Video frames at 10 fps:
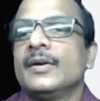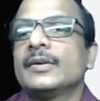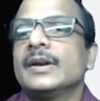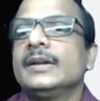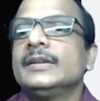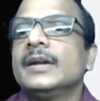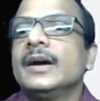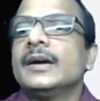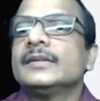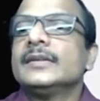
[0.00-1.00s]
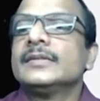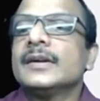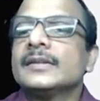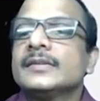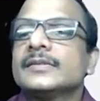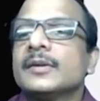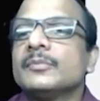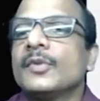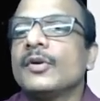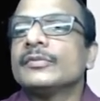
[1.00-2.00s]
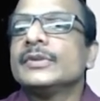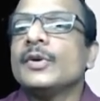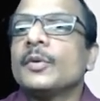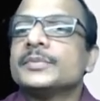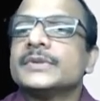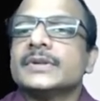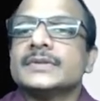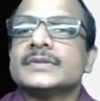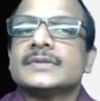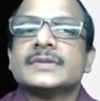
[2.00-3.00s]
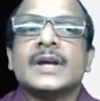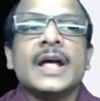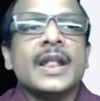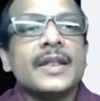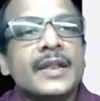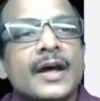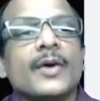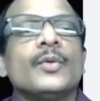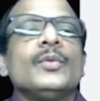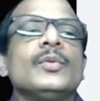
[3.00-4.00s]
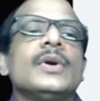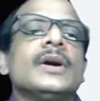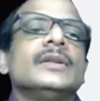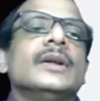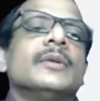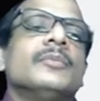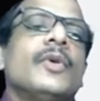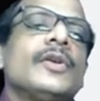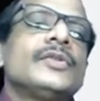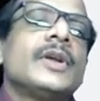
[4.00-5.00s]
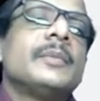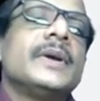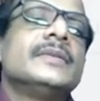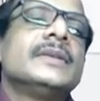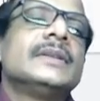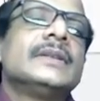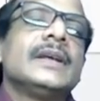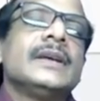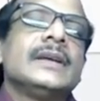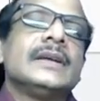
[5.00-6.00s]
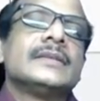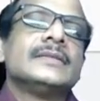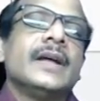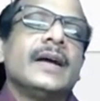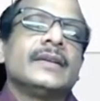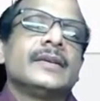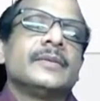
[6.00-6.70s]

Okay, these are the sum of the options. Now, the most amazing thing is that